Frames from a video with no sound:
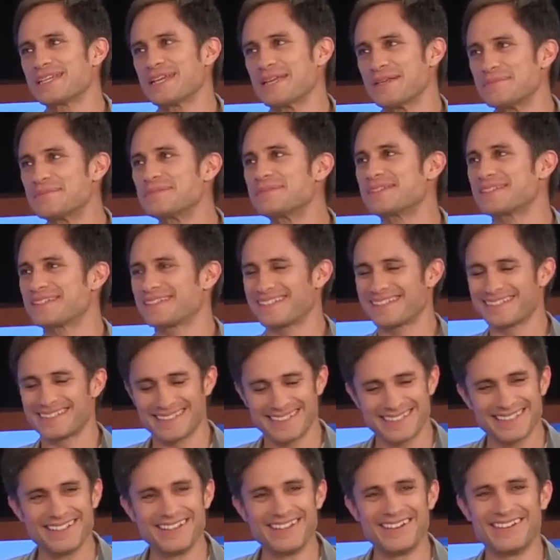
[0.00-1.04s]
James,
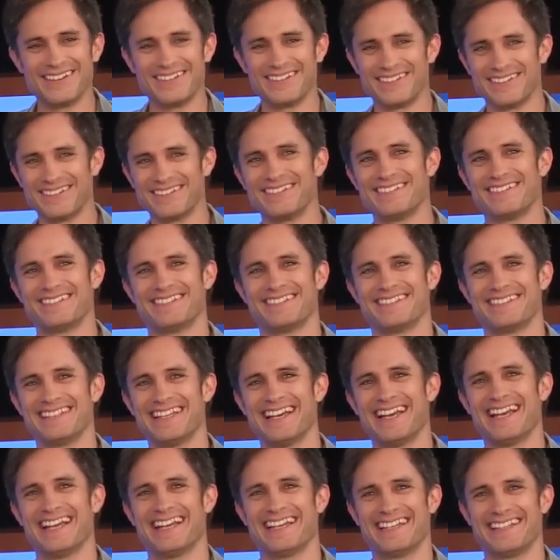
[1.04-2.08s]
you know,
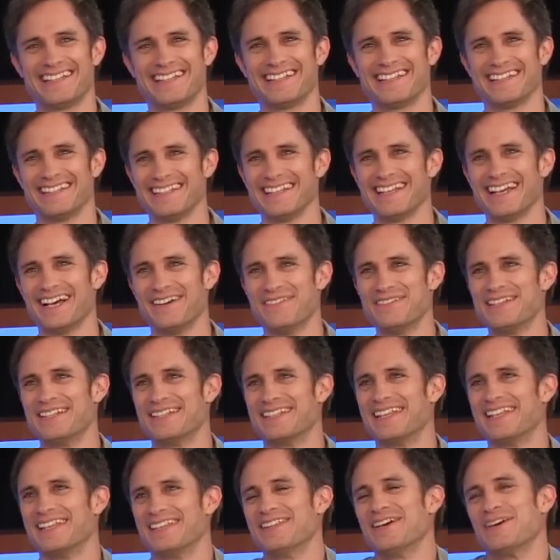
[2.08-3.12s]
yeah. I
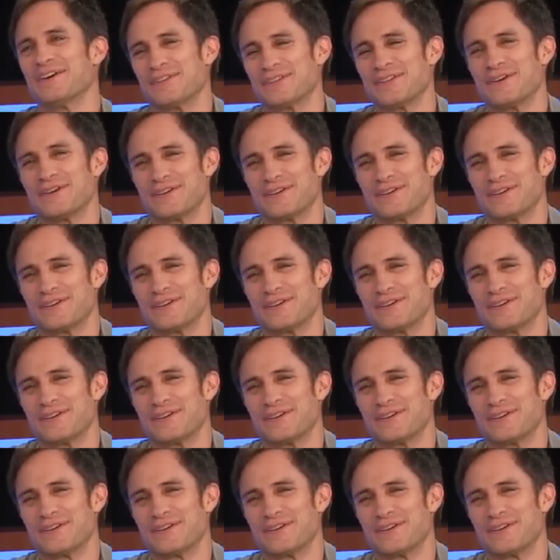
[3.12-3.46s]
mean, no,